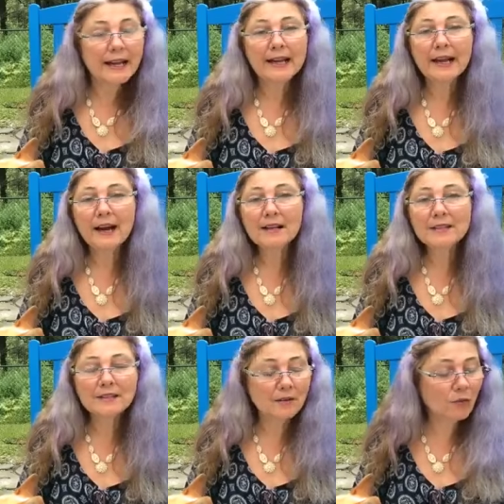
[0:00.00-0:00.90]
and
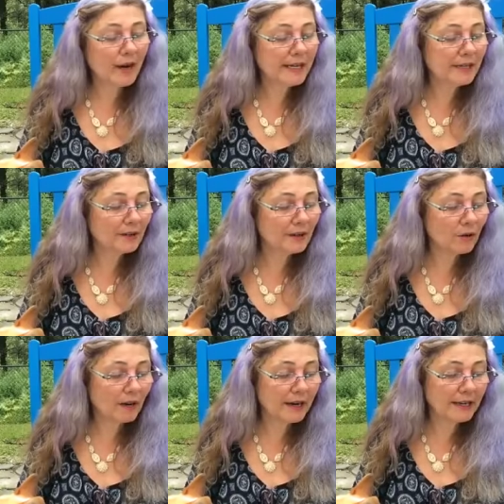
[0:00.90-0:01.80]
constant whining or
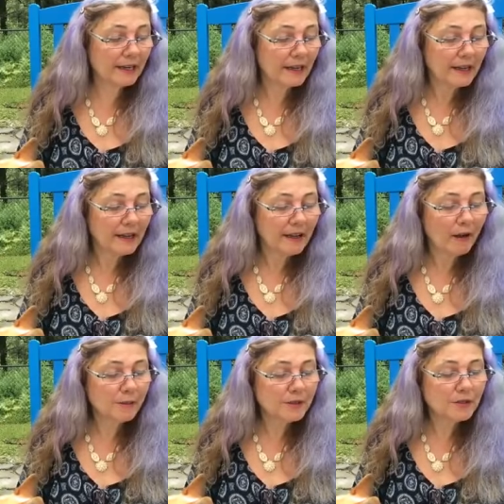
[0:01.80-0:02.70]
crying.
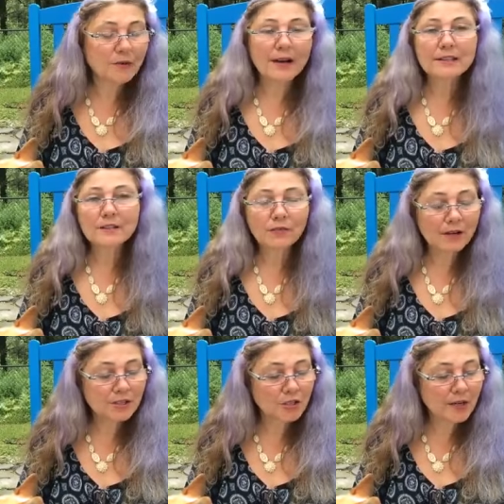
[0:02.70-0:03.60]
Helps address
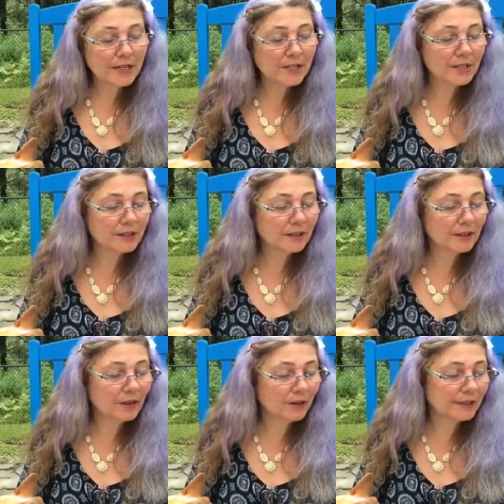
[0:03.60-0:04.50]
frustration,
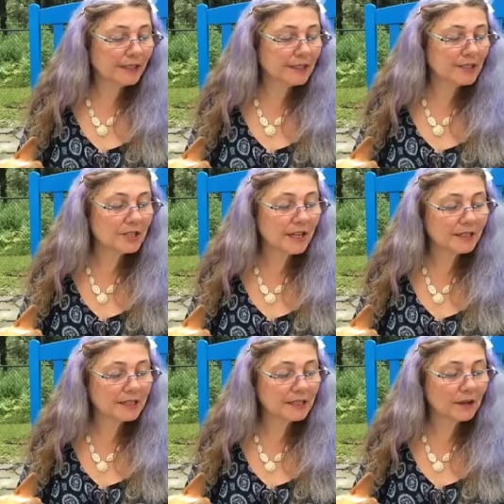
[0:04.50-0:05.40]
loneliness,
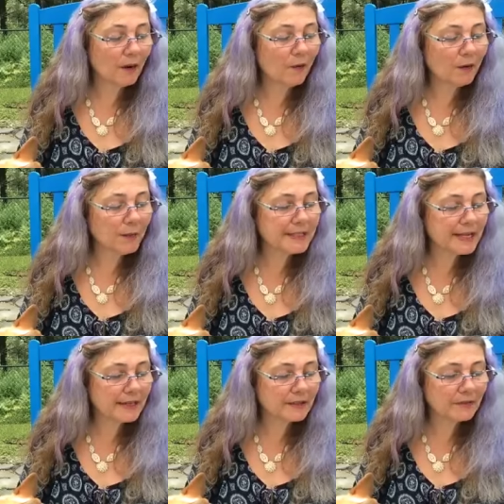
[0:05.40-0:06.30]
jealousy,
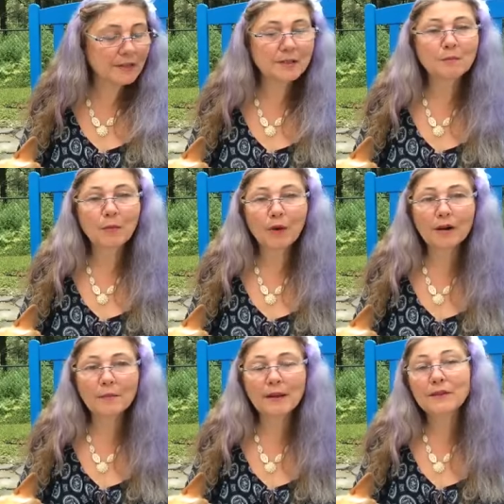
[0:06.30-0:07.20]
overprotectiveness,
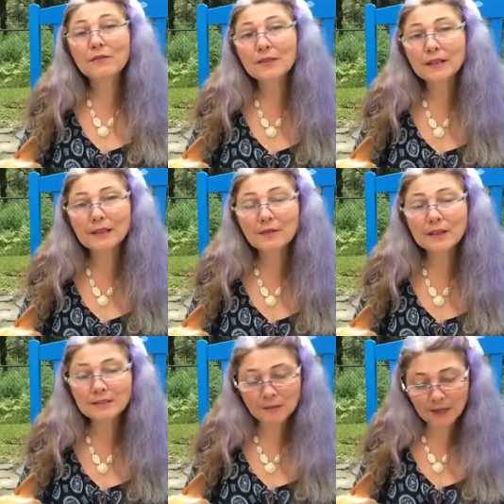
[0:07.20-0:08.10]
boredom, and feeling
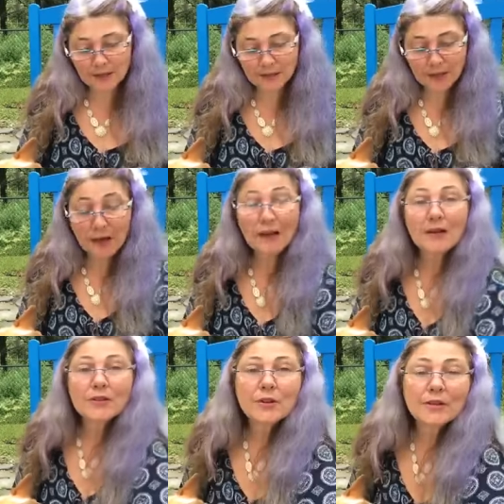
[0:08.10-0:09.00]
victimized.
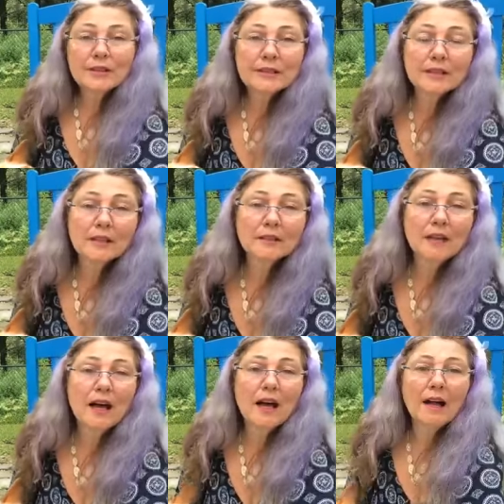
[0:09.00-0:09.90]
So this is a
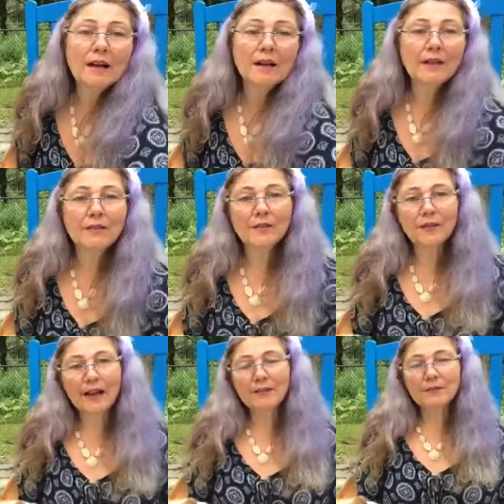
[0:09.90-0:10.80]
lot of
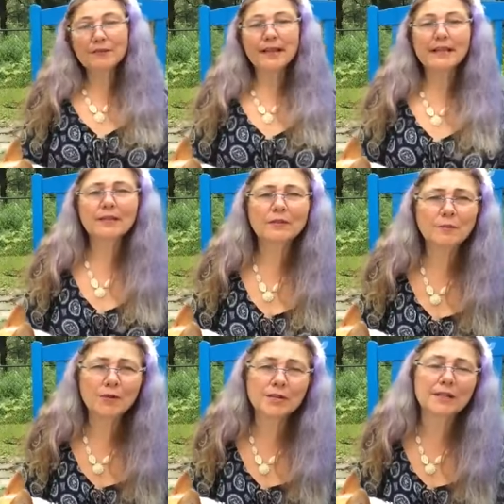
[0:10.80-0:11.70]
kind of negative
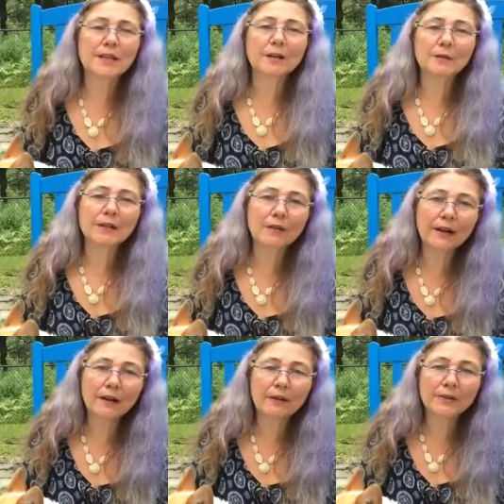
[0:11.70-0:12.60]
emotion that could be
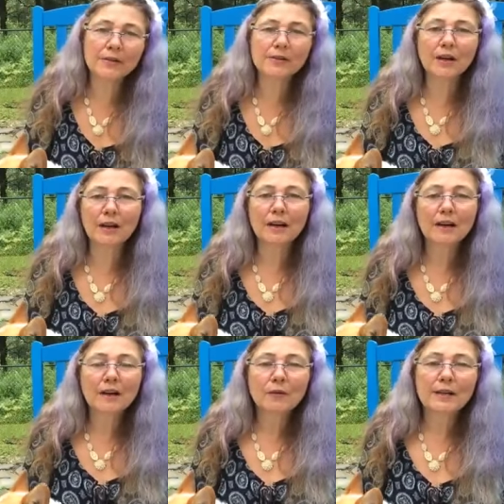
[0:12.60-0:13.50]
going on with your dog
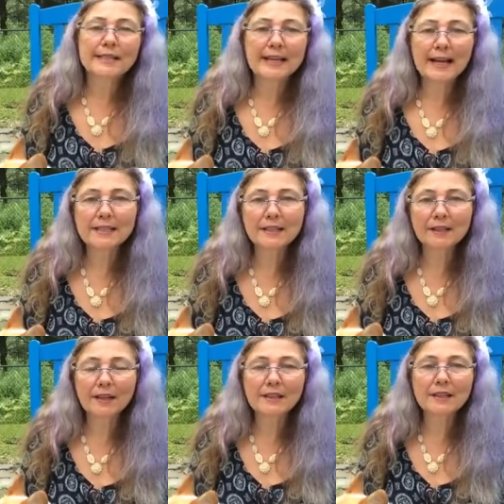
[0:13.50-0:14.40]
when he's acting
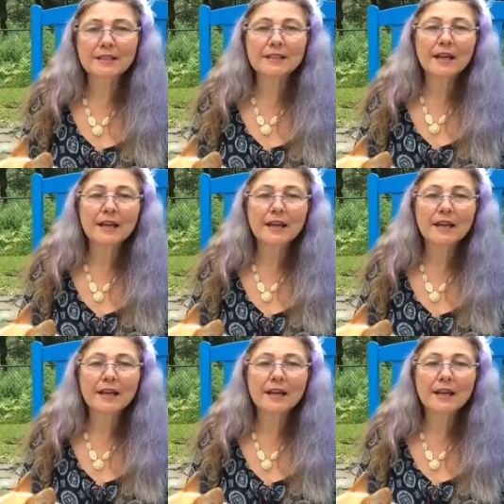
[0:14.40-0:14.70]
like this.